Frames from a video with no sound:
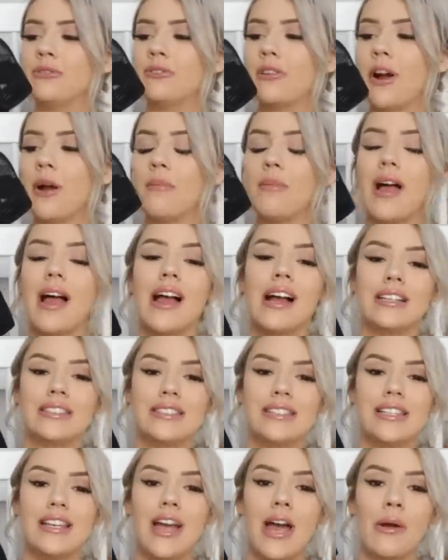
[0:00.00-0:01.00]
from
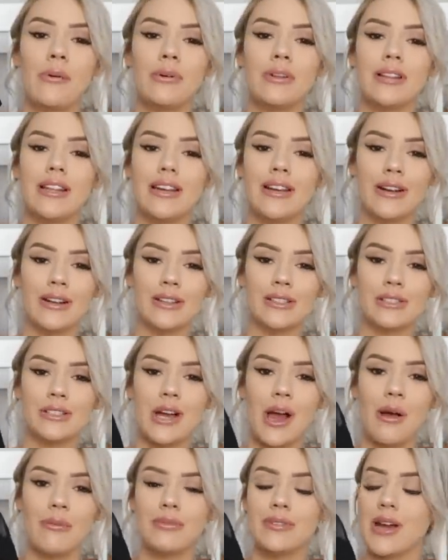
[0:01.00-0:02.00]
Etsy. I will link her
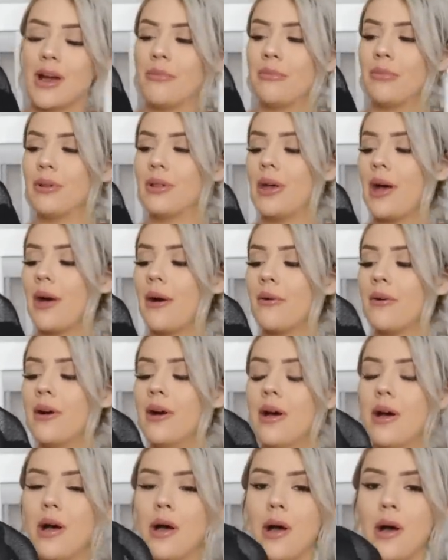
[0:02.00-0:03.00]
shop down below.
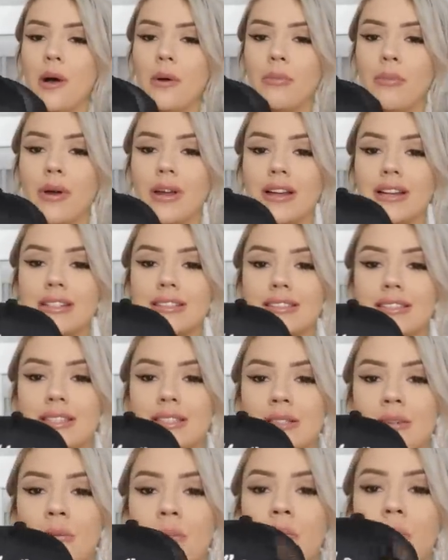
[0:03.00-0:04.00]
But it
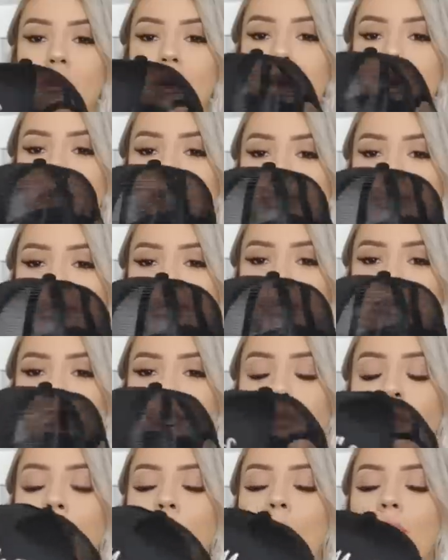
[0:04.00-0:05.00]
says a mama's
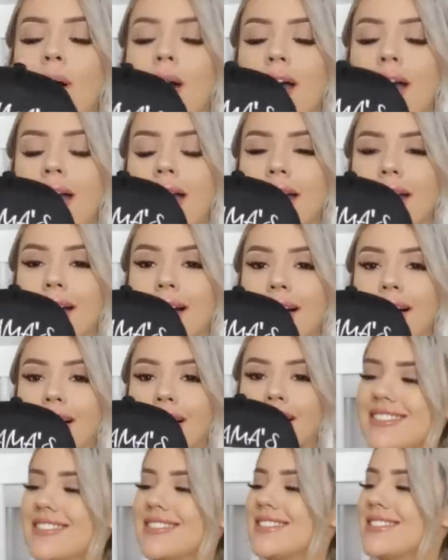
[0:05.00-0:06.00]
boy
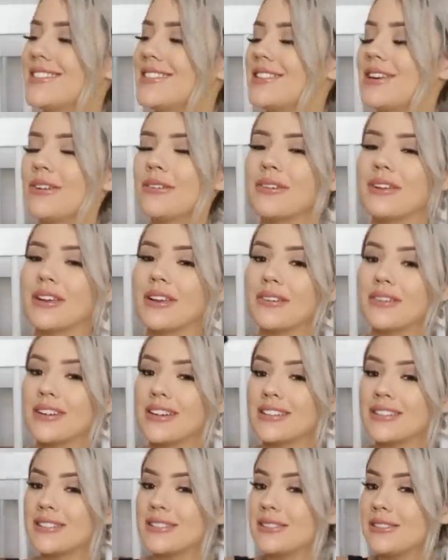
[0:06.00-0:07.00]
so cute
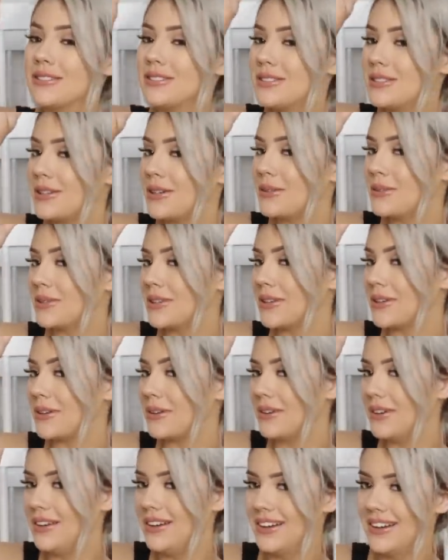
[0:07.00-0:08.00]
and so little.